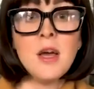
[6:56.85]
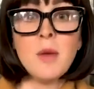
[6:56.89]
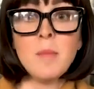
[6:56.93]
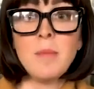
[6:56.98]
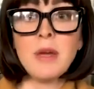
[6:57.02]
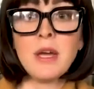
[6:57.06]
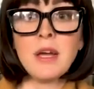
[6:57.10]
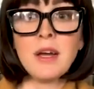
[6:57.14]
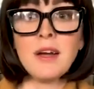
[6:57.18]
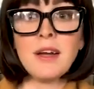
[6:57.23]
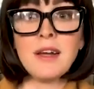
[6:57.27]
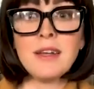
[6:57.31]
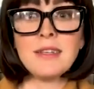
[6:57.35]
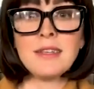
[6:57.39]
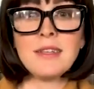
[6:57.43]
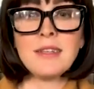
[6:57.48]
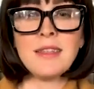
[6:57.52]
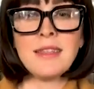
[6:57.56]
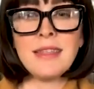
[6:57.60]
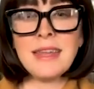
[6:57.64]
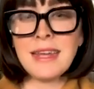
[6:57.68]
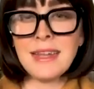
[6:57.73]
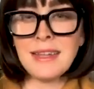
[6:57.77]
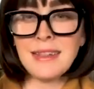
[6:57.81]
because
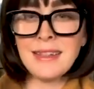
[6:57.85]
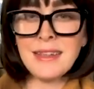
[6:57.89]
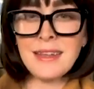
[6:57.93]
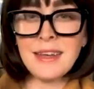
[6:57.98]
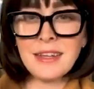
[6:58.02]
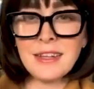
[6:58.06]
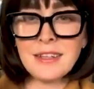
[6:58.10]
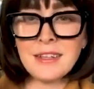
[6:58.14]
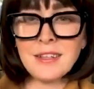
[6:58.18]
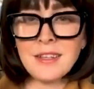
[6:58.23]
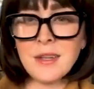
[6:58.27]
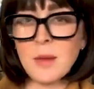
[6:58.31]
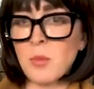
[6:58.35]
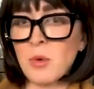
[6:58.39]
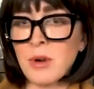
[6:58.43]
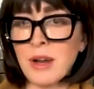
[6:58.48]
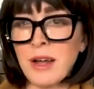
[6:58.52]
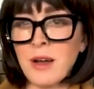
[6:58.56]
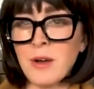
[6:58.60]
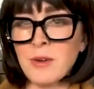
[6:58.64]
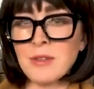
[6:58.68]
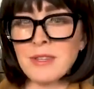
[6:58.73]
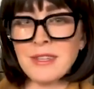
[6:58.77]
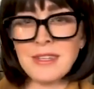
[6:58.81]
then someone
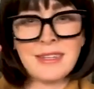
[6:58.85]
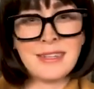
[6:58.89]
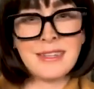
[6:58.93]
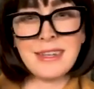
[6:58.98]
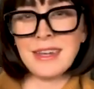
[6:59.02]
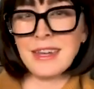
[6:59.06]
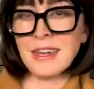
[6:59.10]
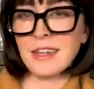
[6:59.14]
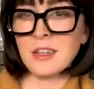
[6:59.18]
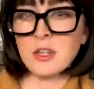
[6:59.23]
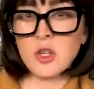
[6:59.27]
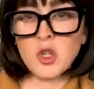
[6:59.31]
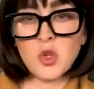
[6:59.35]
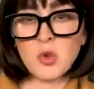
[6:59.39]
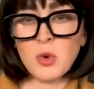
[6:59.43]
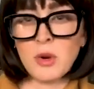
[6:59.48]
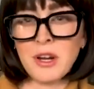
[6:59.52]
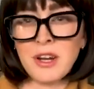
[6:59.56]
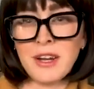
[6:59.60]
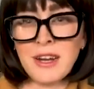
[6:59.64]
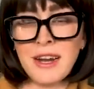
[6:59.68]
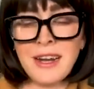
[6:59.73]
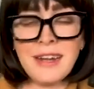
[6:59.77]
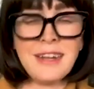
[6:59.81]
else is getting the
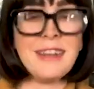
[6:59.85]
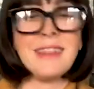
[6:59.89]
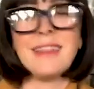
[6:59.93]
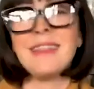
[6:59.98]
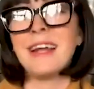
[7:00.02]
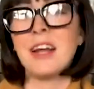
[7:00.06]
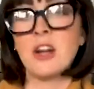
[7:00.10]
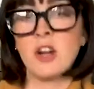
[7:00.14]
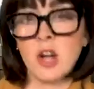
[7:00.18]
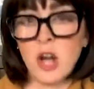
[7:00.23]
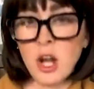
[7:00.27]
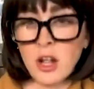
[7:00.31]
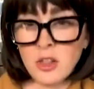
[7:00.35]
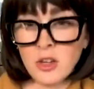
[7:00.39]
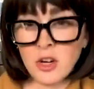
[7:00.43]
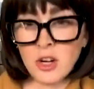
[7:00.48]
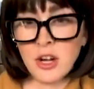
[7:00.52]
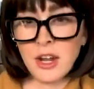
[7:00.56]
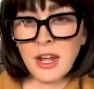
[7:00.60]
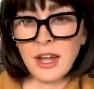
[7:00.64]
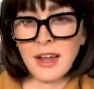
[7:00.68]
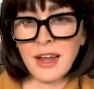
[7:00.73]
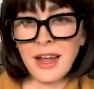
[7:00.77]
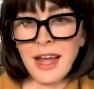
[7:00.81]
shortcut and they're not
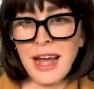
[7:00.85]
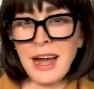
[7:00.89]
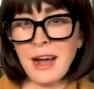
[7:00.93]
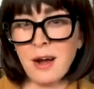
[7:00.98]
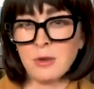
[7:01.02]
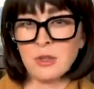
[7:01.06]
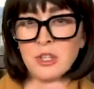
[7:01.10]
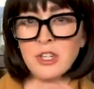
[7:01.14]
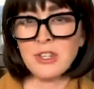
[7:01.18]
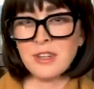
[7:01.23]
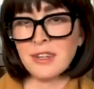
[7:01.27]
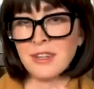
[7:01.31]
learning how to